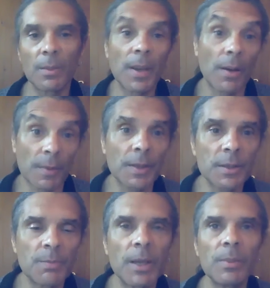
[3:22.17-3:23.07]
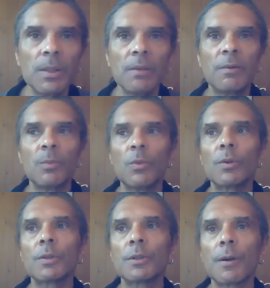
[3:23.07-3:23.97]
about this, maybe even
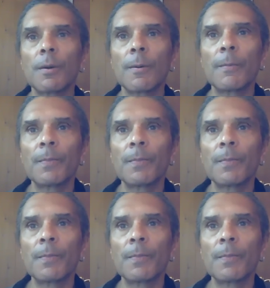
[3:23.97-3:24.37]
more so